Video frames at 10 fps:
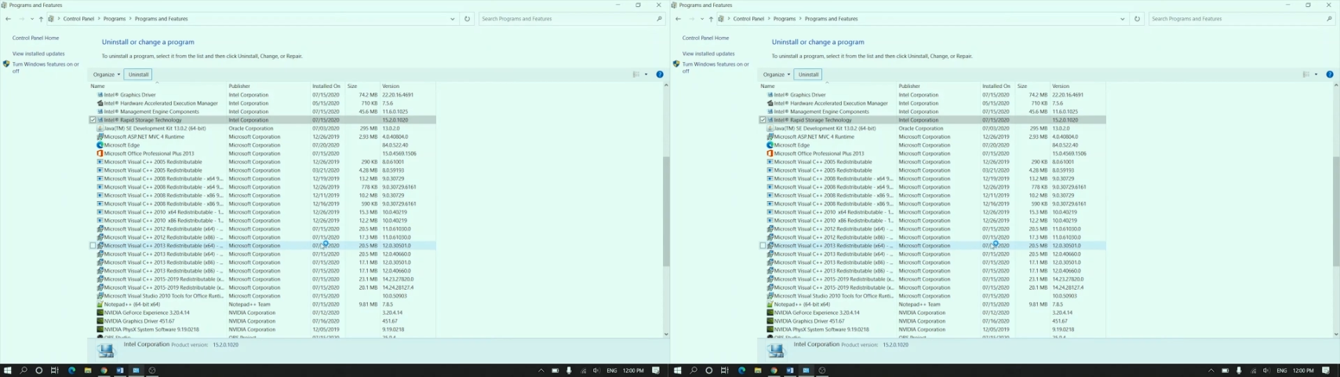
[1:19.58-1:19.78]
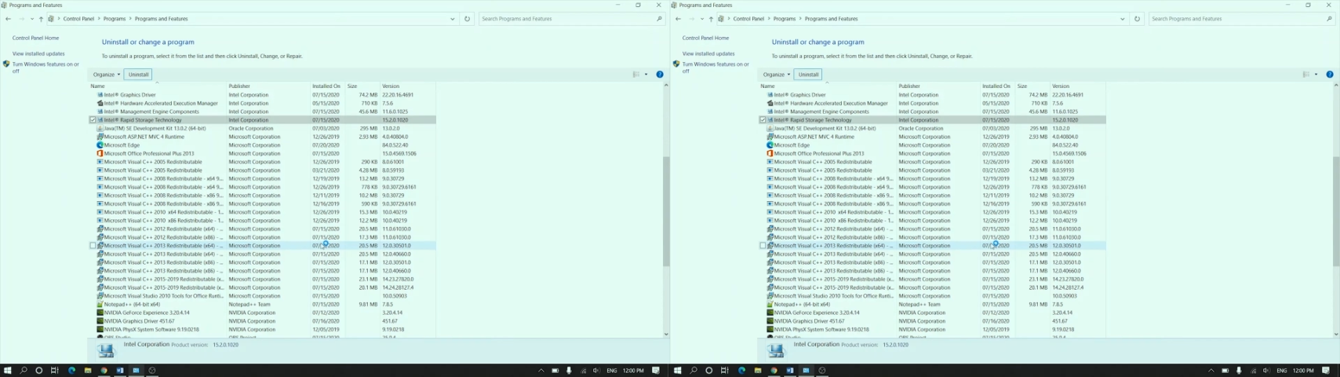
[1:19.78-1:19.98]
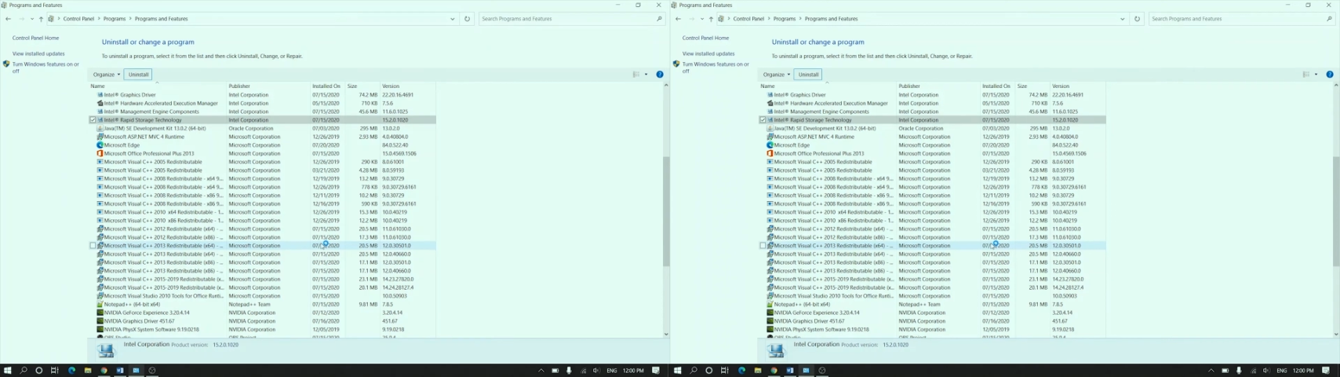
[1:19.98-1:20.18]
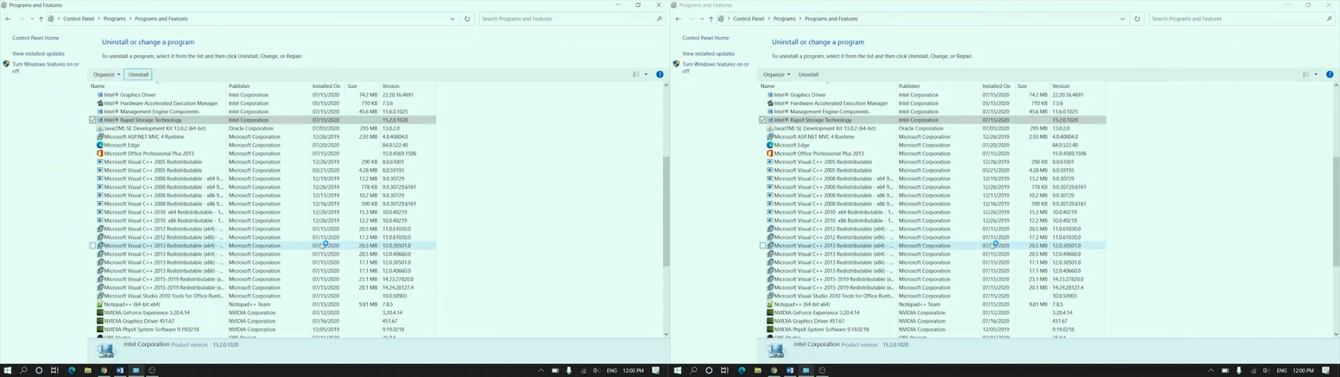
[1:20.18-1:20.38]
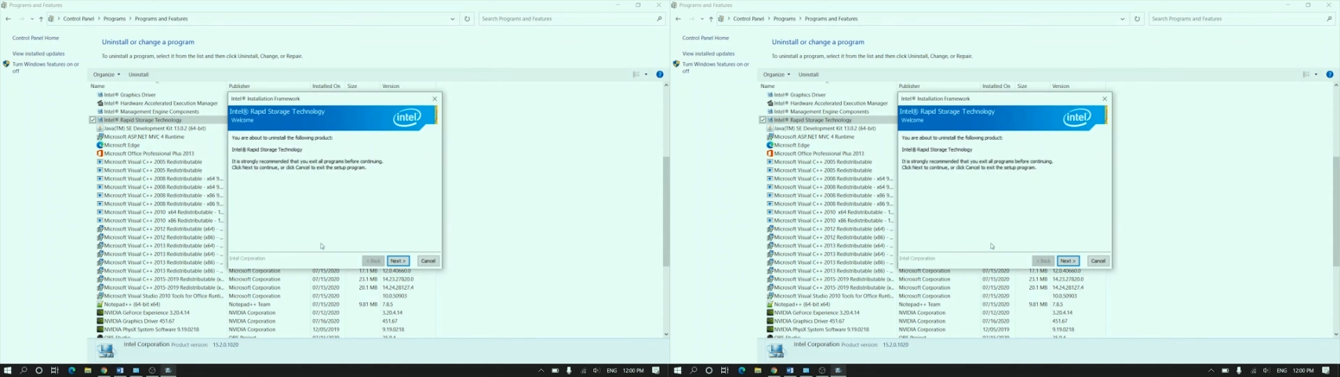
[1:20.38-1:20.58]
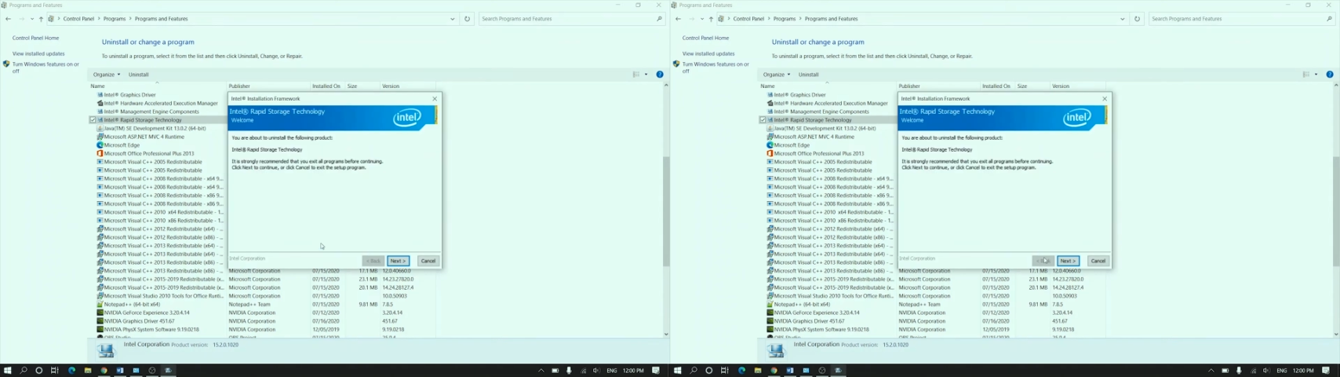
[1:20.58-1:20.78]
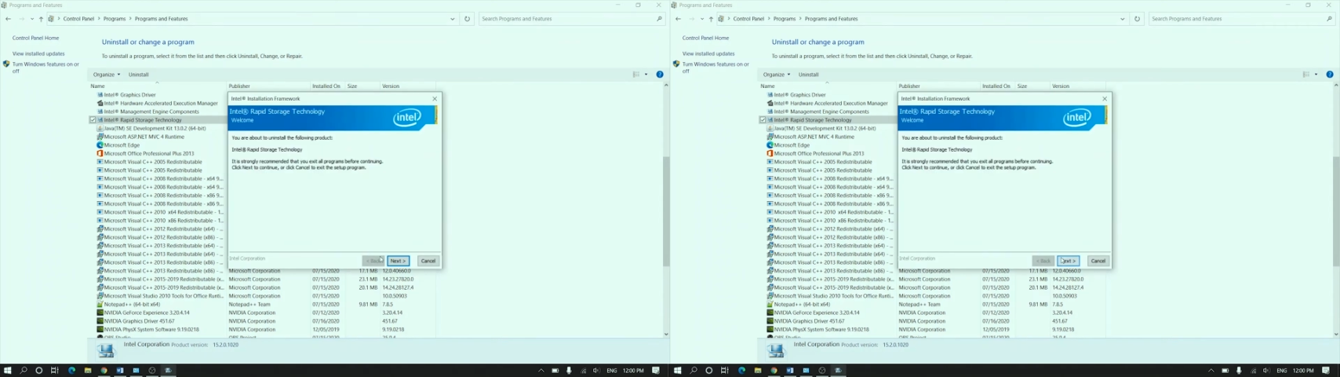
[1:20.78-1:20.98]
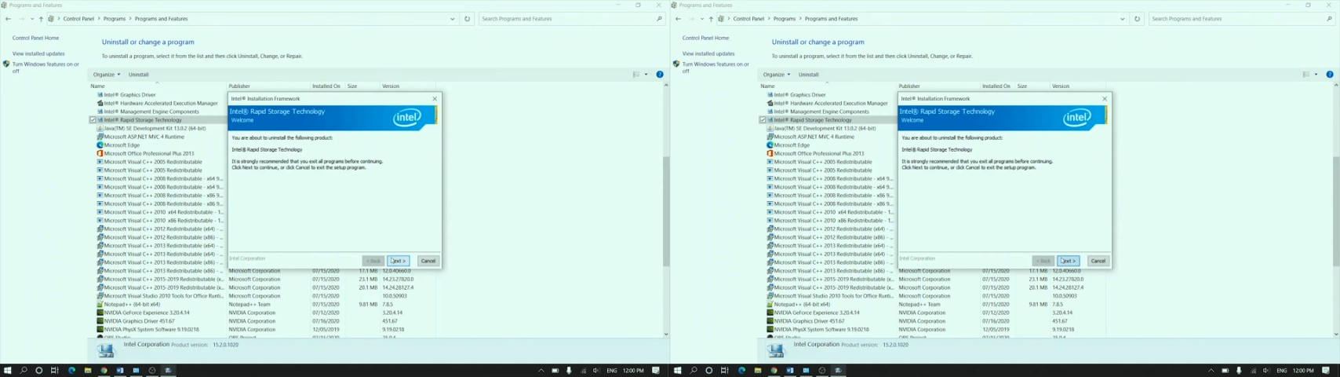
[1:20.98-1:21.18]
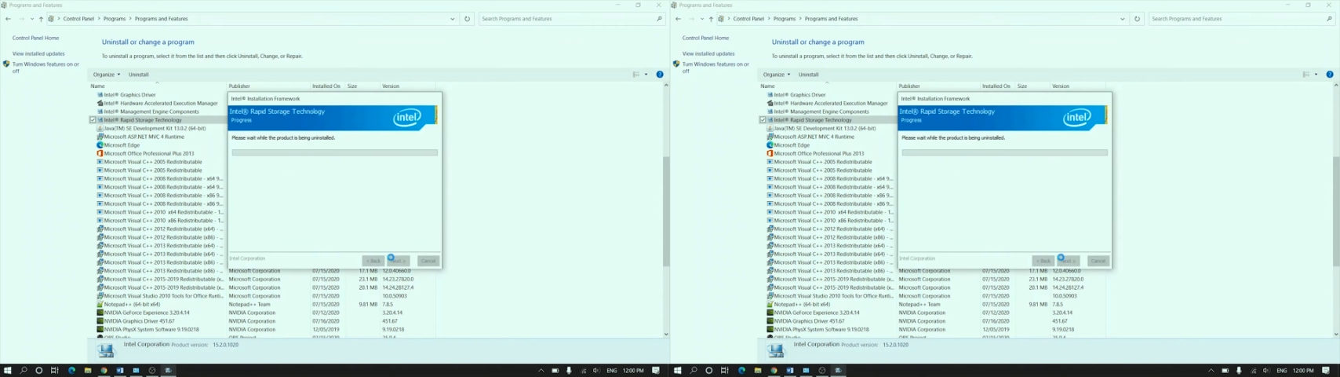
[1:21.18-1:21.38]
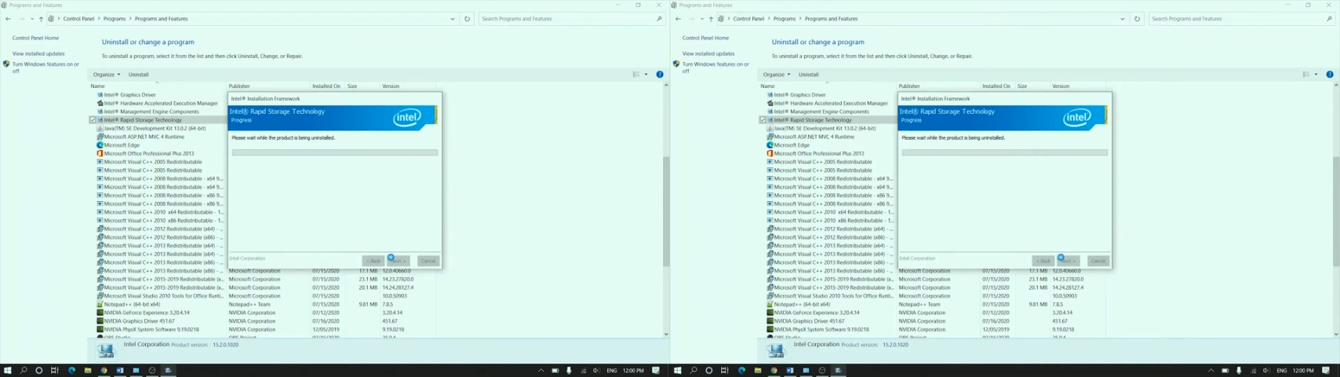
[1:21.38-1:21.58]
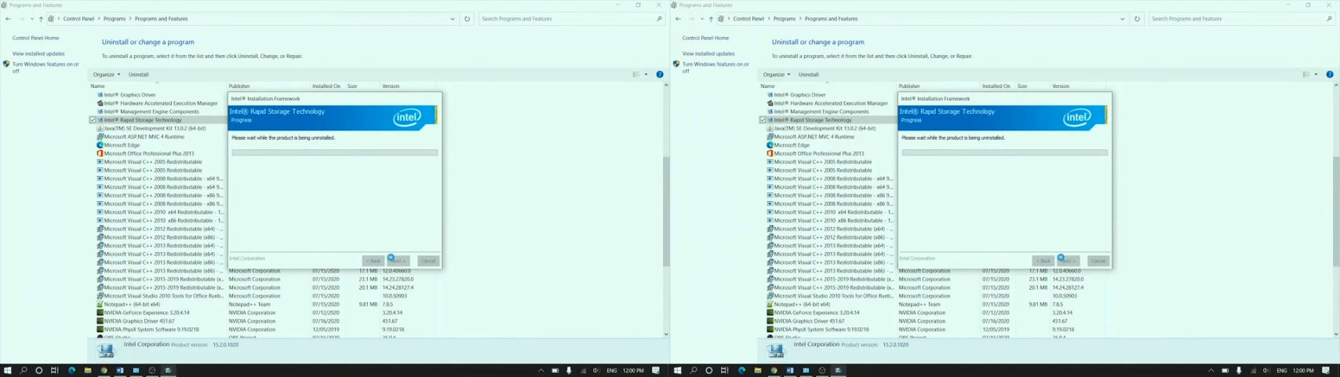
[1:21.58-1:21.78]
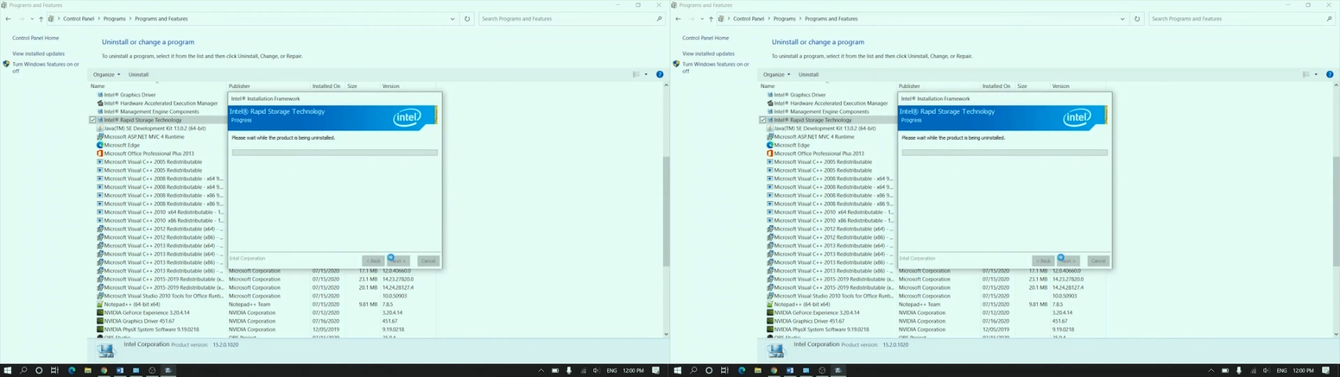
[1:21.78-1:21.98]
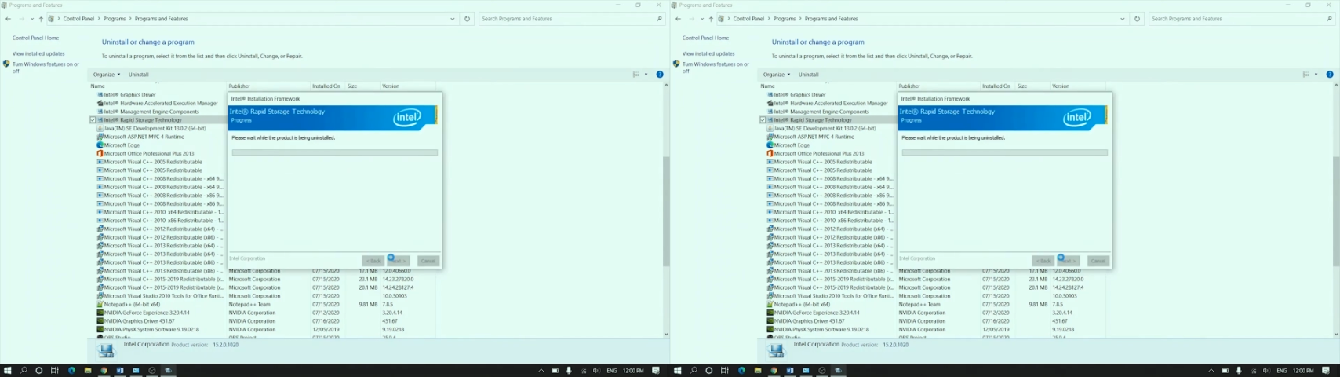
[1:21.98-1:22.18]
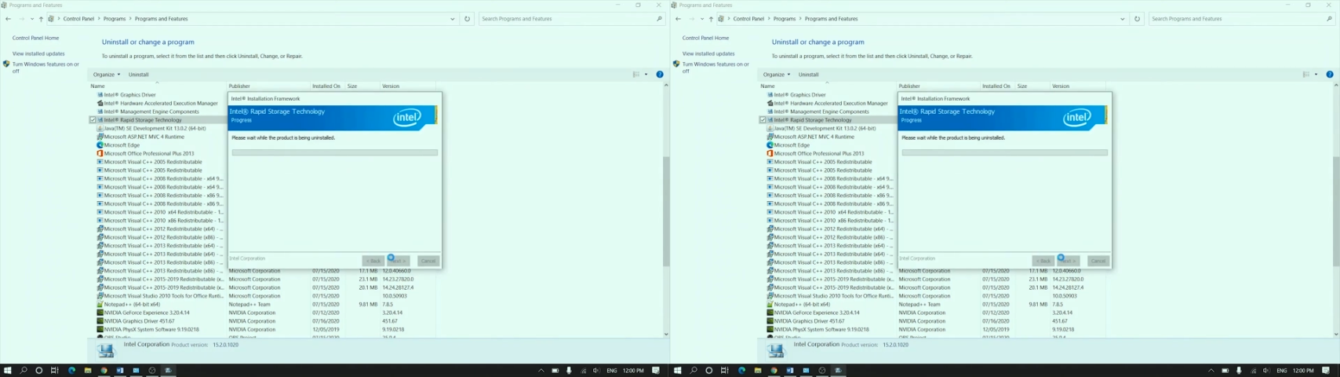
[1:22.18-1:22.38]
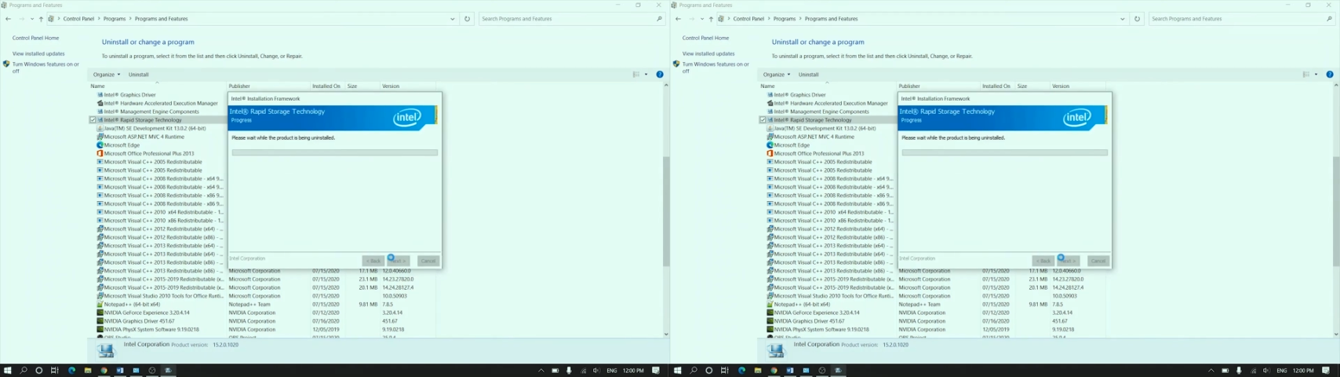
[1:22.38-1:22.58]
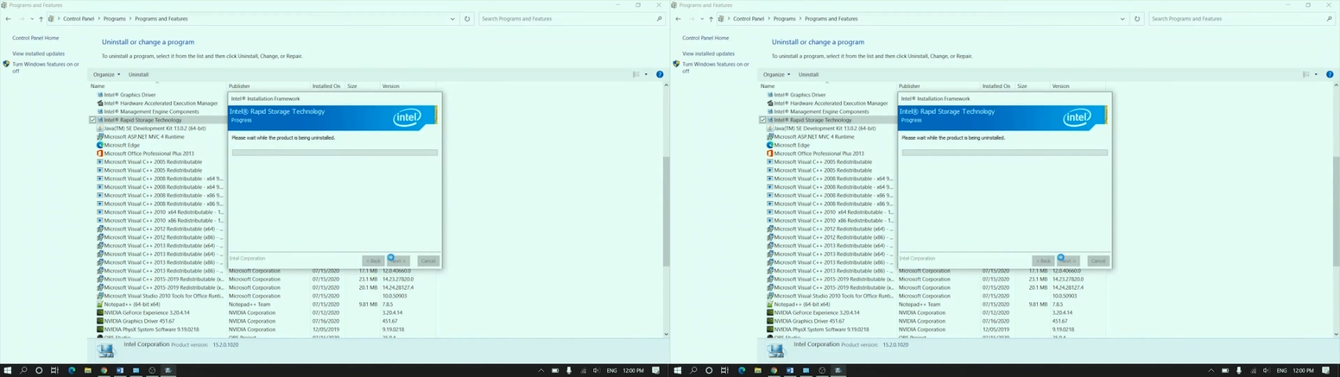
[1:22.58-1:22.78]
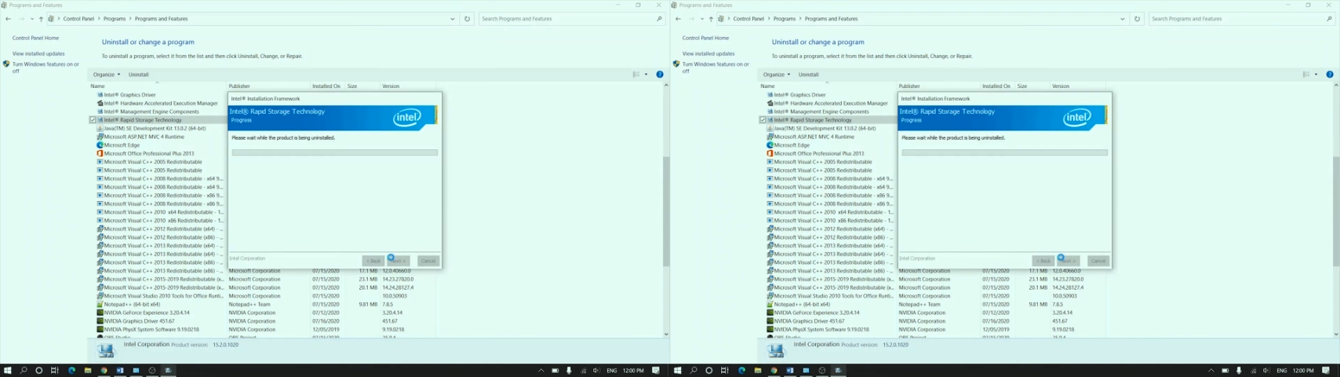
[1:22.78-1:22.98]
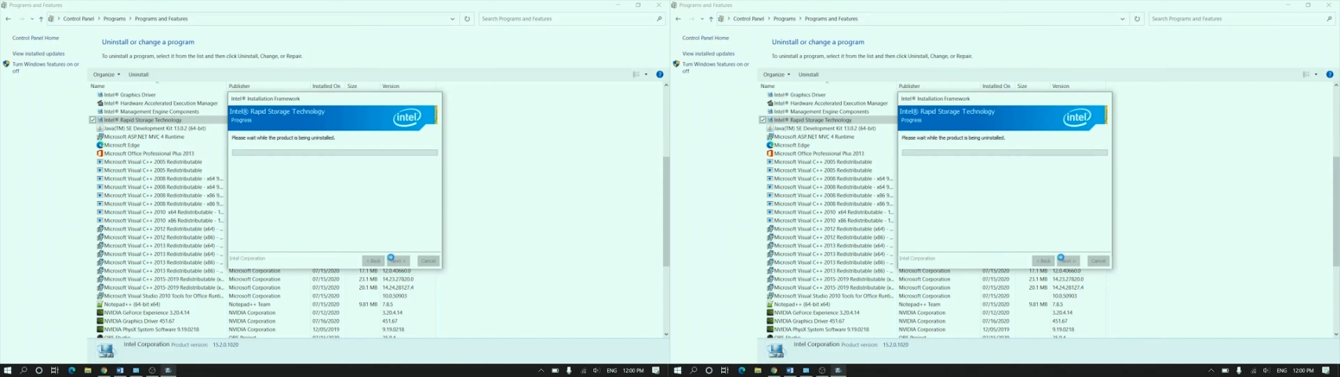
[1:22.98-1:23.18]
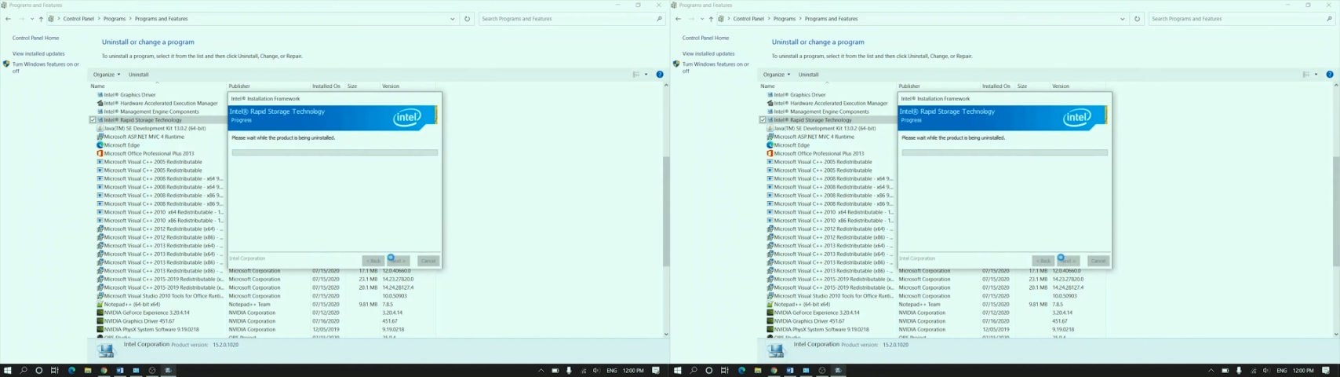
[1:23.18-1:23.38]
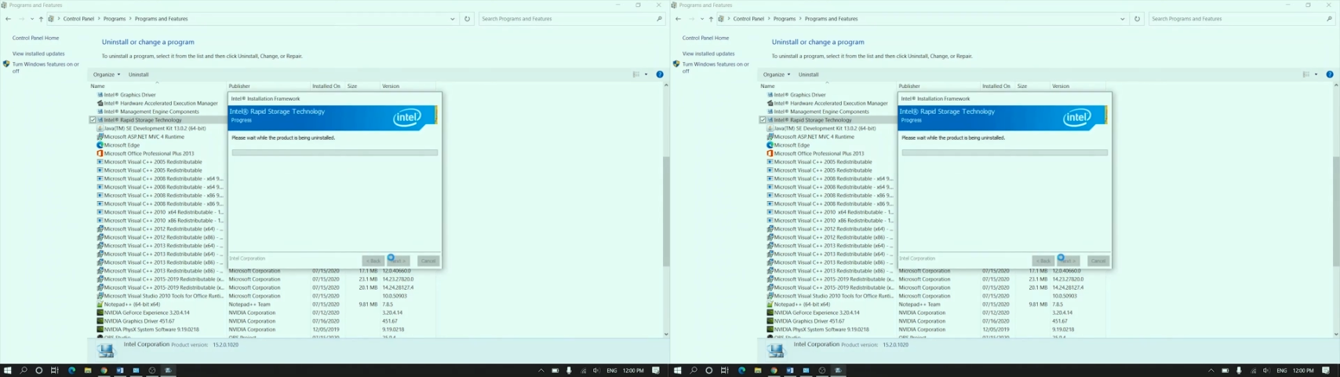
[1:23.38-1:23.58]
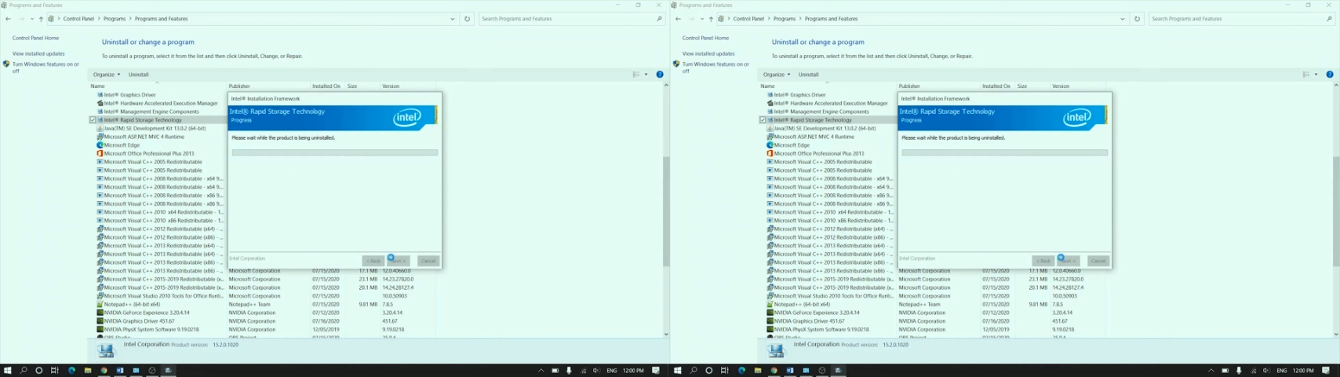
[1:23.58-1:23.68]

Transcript: (no speaker visible)